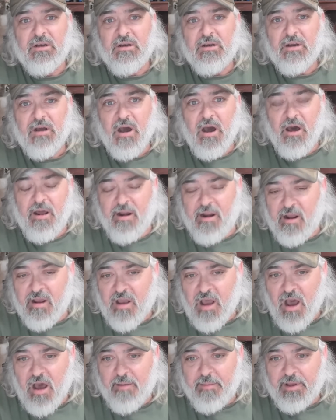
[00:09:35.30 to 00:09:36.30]
on
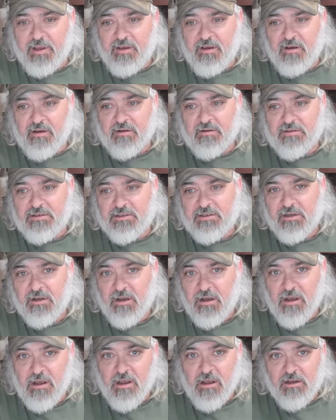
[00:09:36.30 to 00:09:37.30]
common use.
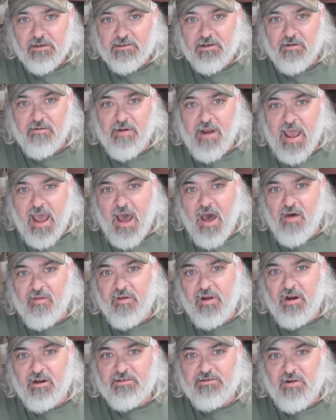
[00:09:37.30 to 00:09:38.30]
So now
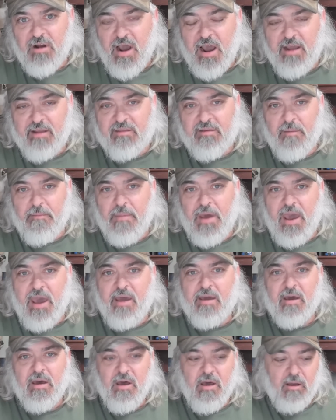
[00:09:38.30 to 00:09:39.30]
they're trying to
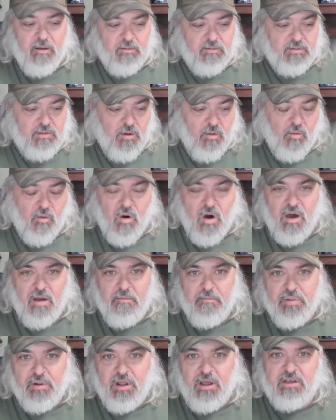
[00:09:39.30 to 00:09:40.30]
make the one
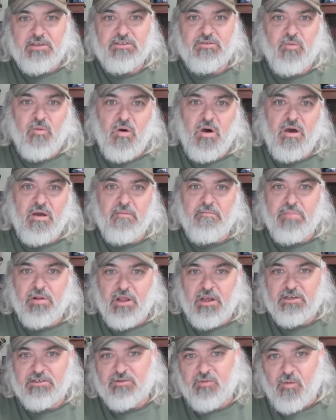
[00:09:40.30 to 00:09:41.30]
plus one
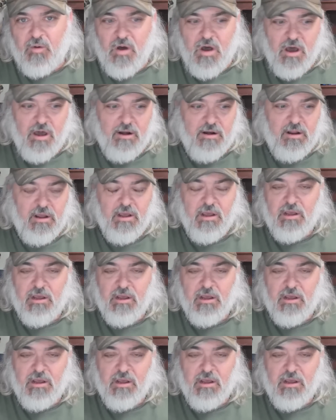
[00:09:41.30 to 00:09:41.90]
plus one